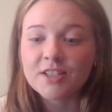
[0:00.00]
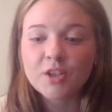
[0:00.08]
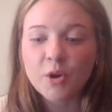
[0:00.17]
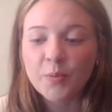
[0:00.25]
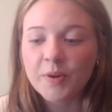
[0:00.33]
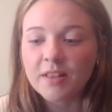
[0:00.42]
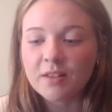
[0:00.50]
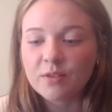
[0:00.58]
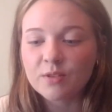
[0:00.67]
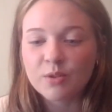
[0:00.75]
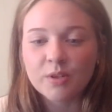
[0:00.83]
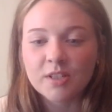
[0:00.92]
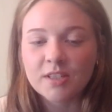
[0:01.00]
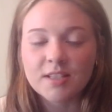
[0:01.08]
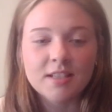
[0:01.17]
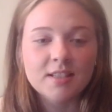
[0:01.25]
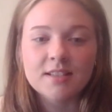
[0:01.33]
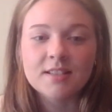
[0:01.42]
Just opening those doors
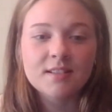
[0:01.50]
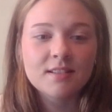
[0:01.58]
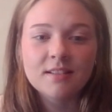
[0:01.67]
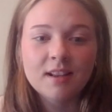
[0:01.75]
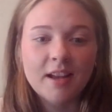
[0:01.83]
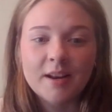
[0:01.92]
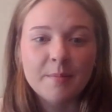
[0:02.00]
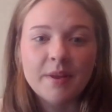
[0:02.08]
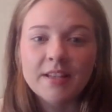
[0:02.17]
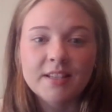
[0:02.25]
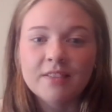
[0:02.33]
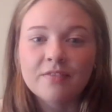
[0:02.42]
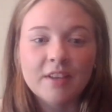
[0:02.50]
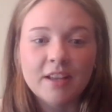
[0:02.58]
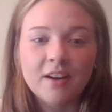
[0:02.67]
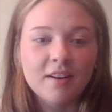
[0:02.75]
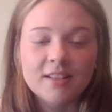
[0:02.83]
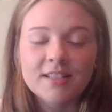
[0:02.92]
is an amazing feat
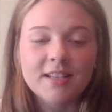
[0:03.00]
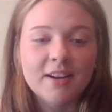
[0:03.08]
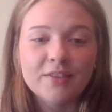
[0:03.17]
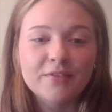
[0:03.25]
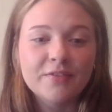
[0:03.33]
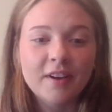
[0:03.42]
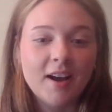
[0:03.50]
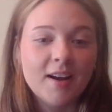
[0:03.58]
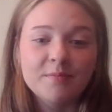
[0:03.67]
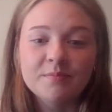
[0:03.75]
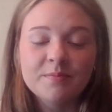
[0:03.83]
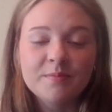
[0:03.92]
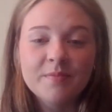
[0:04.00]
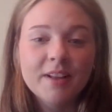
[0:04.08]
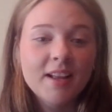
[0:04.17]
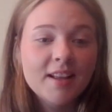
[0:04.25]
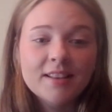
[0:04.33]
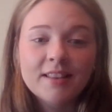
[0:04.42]
on itself.
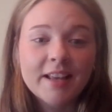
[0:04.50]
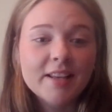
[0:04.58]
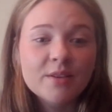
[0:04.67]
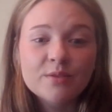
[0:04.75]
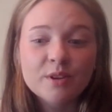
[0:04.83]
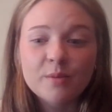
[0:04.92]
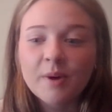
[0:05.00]
Thank you so